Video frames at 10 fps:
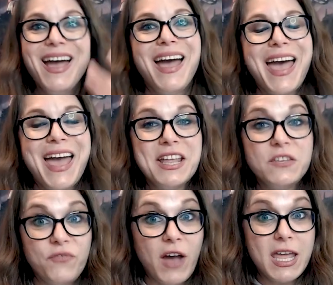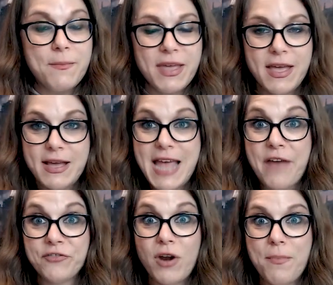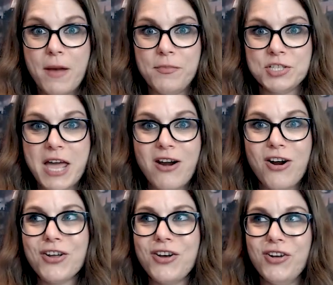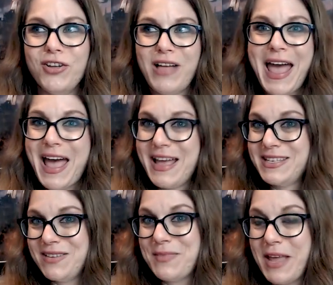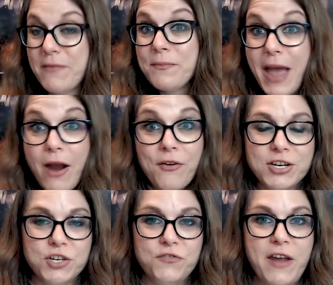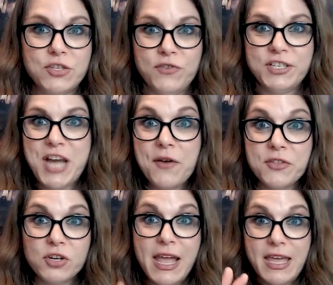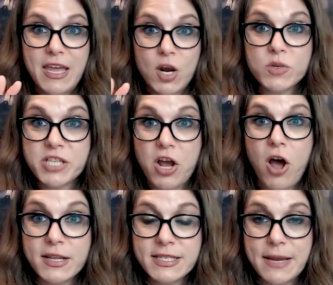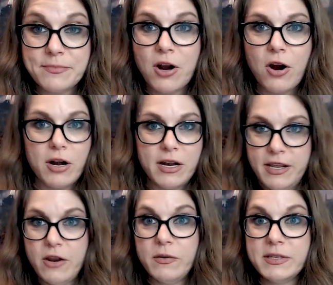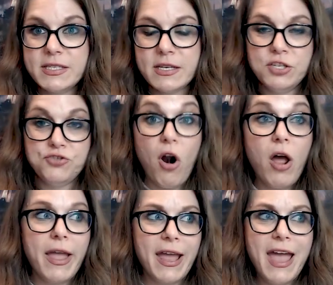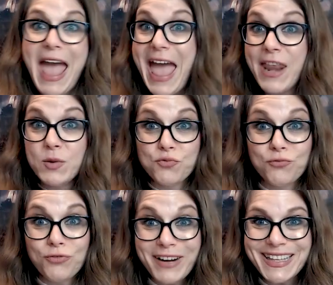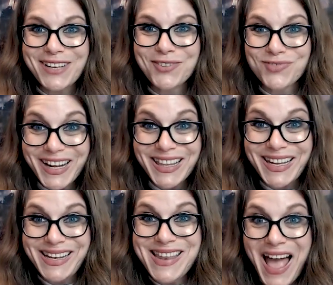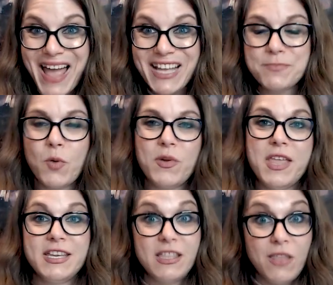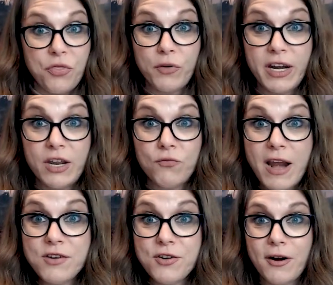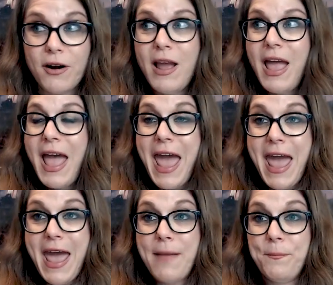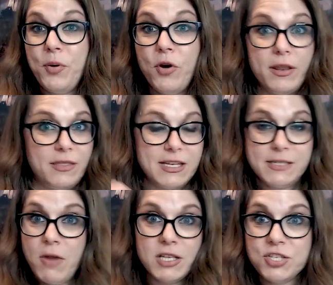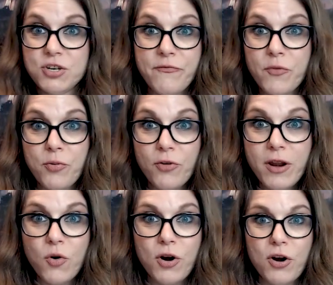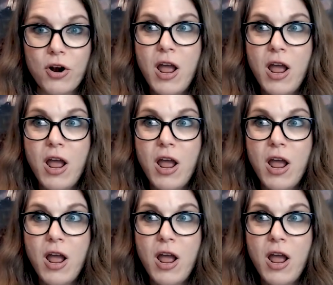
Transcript: And it's funny because after I published that article, I had some like Power Rangers fans reach out and they're like, here was the concept art and, you know, it's in drawing and it was really, really nice. But when they did the three D render and put this monster up for pre-order,